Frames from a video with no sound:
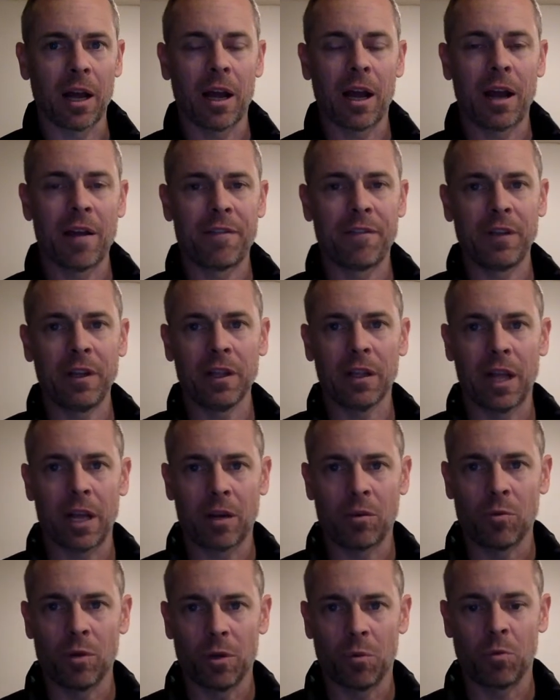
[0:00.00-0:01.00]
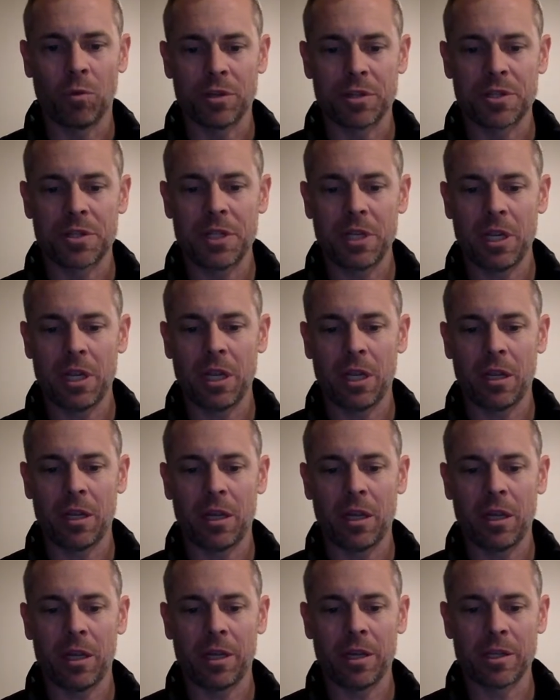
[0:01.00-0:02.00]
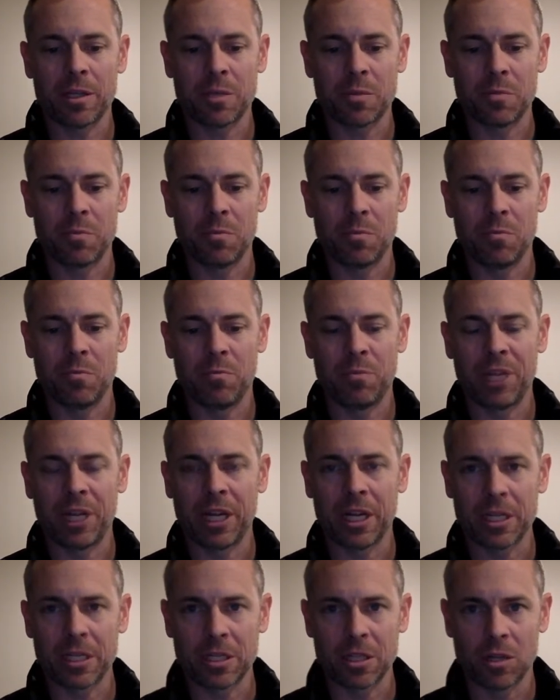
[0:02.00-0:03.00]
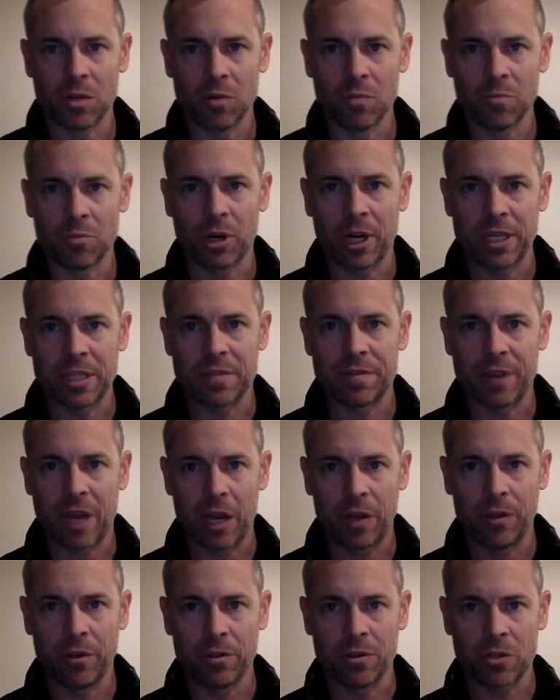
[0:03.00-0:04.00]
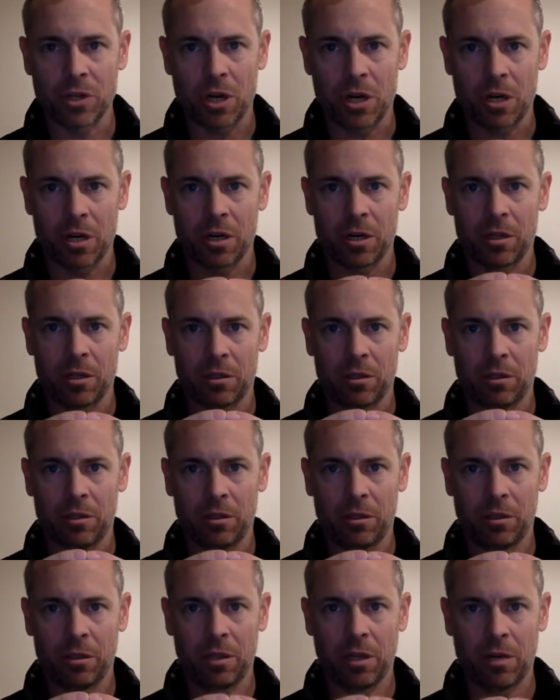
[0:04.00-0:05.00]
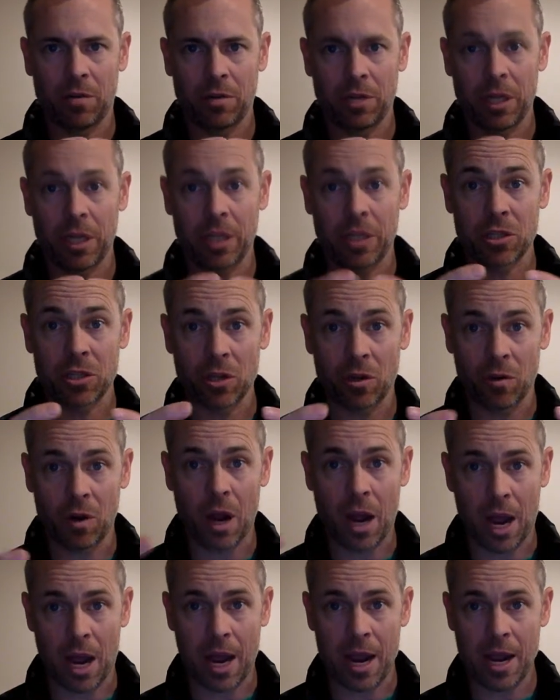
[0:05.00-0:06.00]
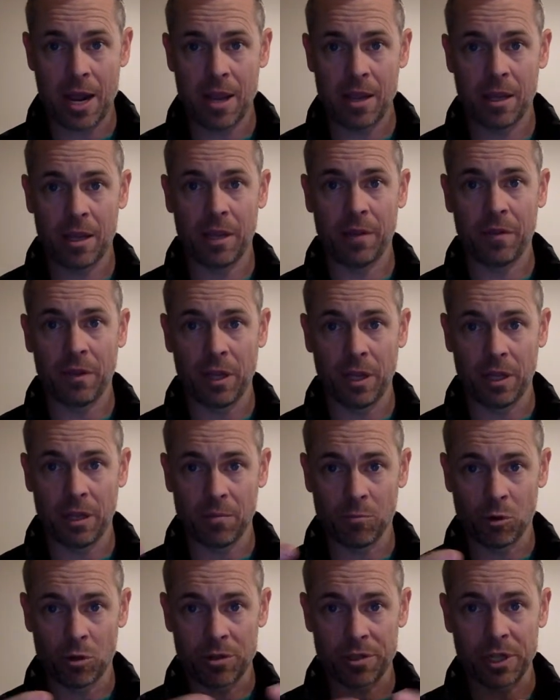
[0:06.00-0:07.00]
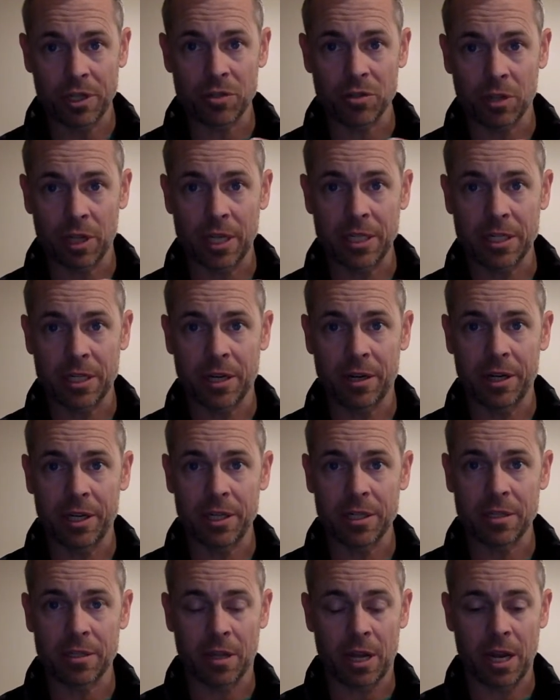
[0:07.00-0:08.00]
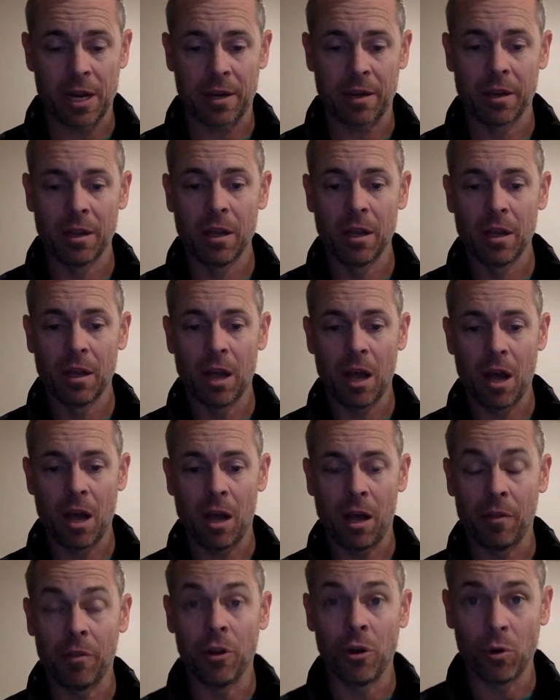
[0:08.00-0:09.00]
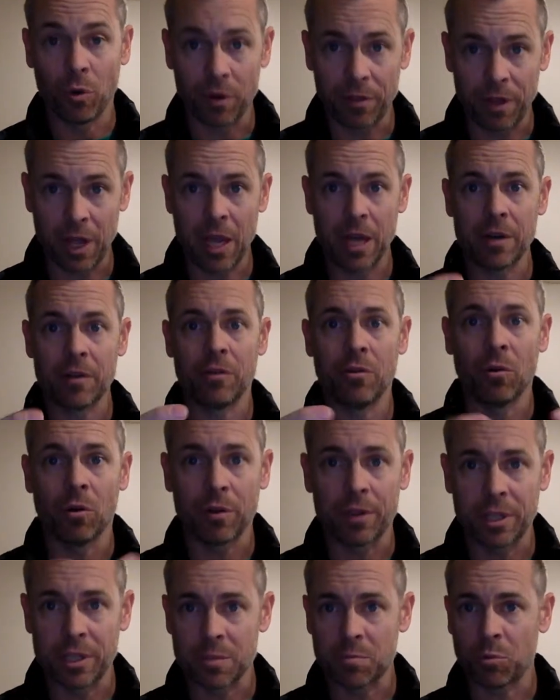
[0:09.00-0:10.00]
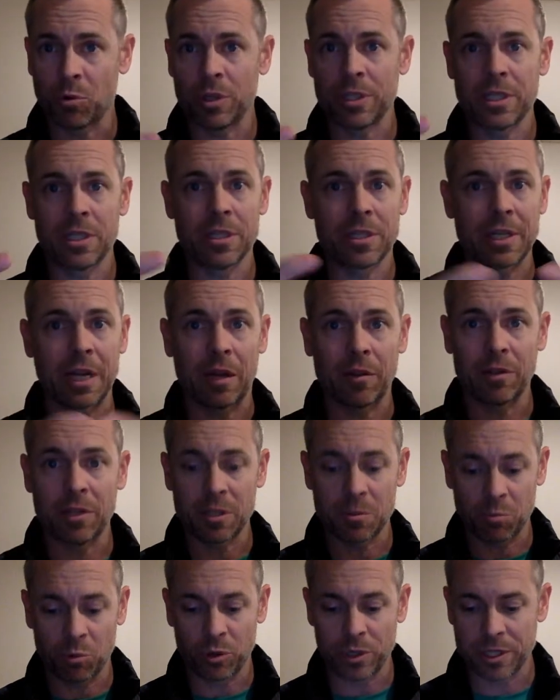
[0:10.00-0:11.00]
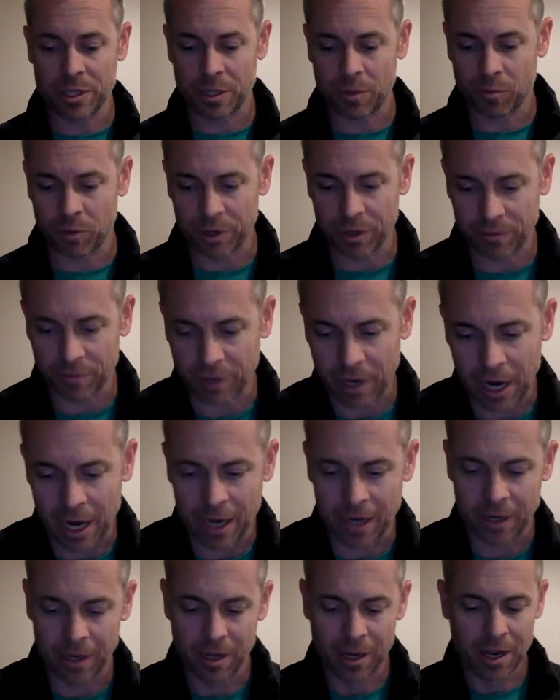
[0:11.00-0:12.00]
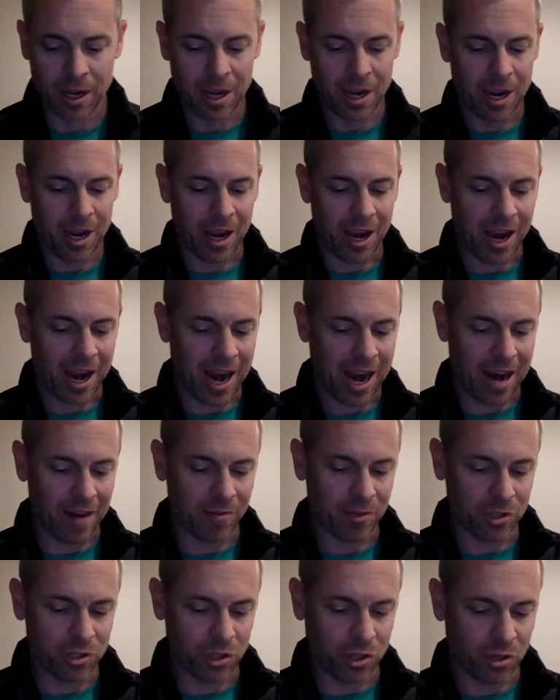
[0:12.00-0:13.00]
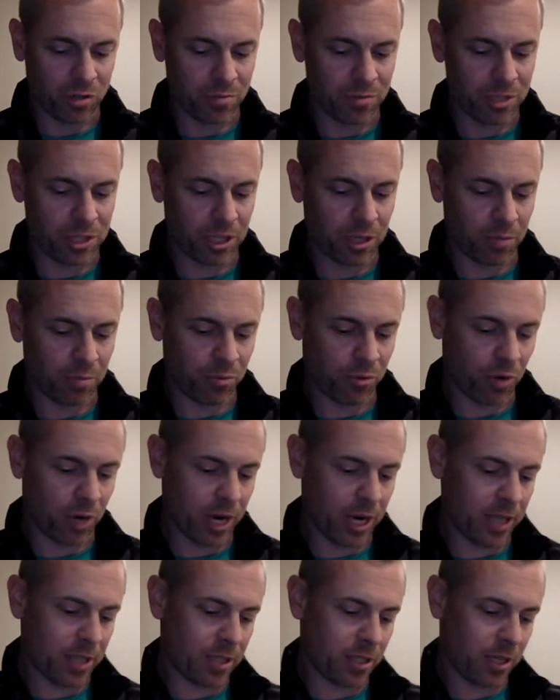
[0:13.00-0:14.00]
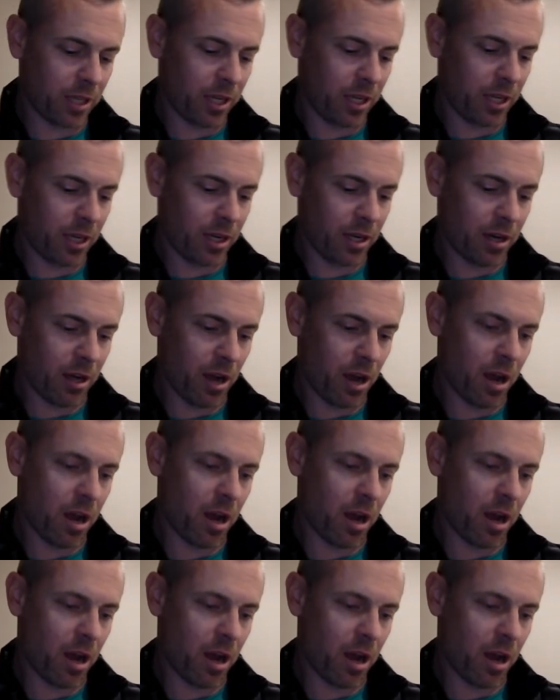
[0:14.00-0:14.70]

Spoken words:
I feel like what we're seeing is because the home price values are, getting so high in the more centralized areas like the North End, Northeast Boise, Southeast Boise, where you've got average home sale price in